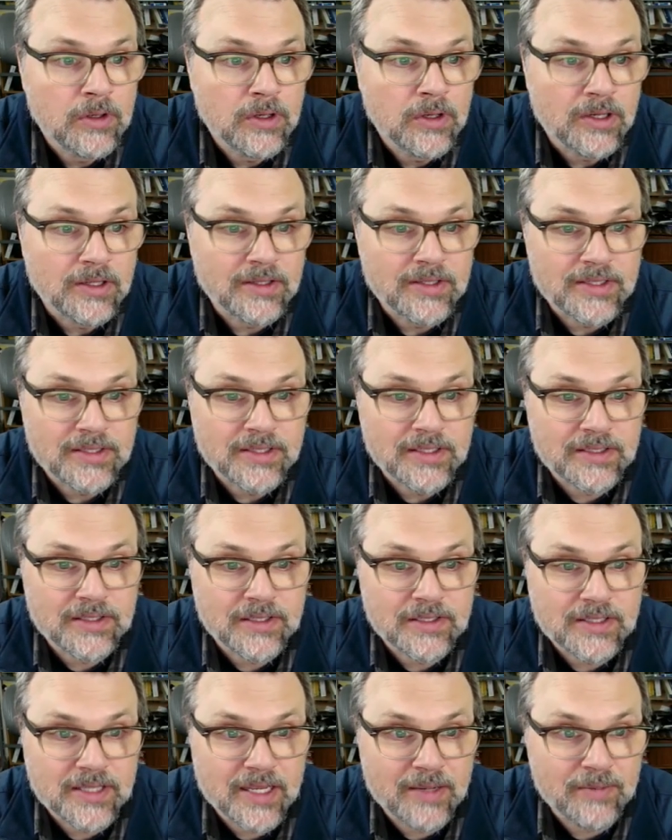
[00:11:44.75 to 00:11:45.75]
And this is the
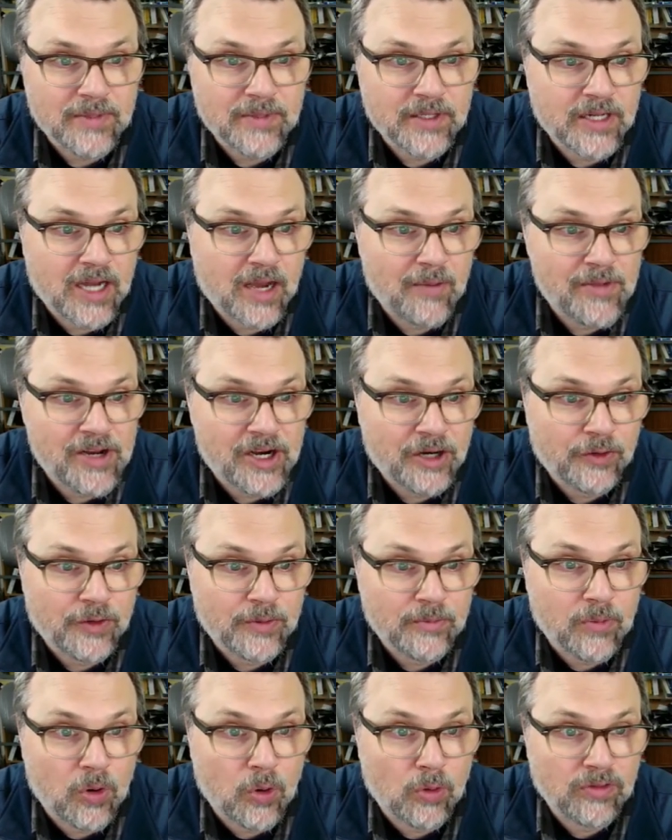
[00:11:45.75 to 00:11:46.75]
same denominator in
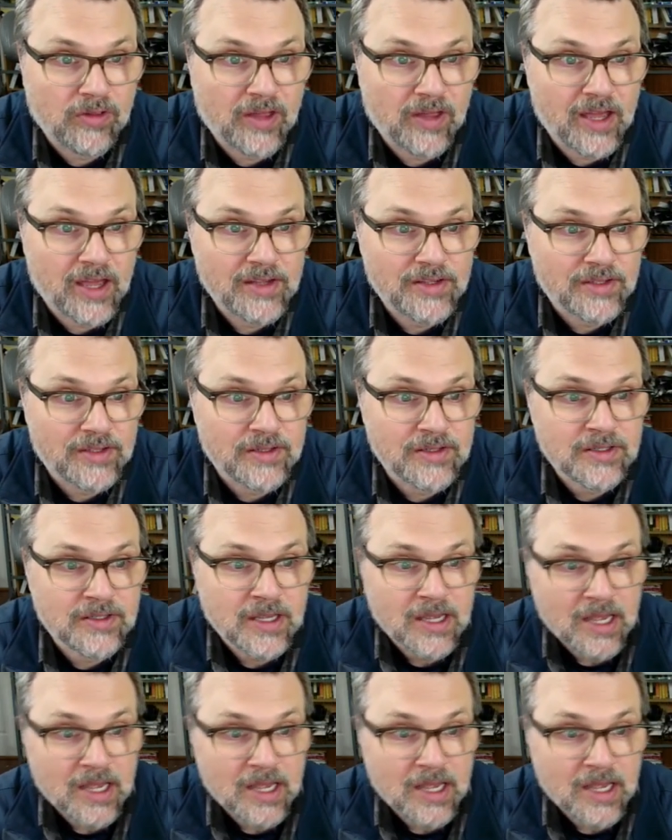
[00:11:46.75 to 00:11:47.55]
both cases.